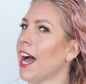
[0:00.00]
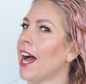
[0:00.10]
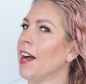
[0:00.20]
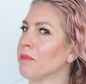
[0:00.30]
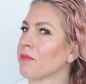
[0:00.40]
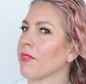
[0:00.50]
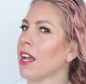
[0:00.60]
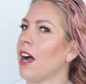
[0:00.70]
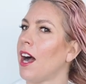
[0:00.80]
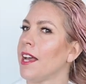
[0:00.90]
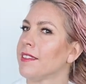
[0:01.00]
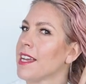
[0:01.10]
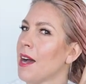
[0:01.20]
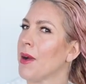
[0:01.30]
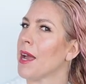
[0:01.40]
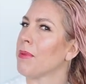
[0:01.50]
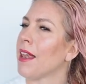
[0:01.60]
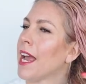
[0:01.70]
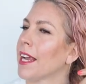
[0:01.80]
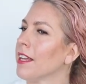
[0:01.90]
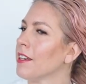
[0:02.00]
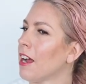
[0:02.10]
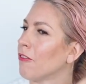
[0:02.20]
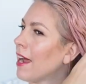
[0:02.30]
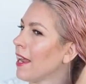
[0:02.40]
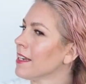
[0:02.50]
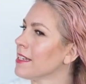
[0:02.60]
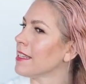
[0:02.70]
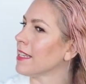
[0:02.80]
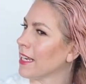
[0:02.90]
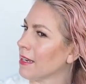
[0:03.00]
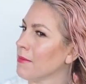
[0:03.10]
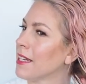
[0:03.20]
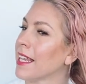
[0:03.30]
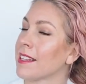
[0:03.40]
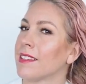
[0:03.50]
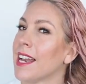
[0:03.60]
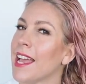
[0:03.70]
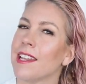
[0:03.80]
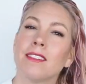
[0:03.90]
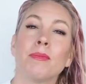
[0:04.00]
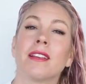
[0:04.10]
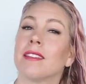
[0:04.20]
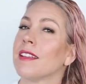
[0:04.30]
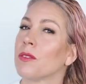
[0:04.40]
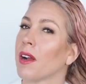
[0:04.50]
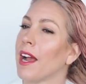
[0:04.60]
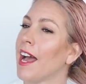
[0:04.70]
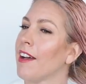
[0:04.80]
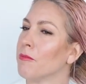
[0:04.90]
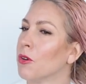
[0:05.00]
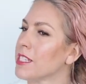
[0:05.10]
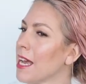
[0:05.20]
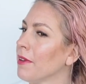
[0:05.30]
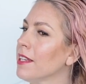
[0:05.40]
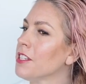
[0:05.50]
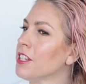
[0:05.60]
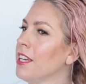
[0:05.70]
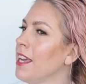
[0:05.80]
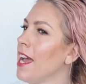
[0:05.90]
I start by applying it around the mid-lengths and ends because that's where I have more damage.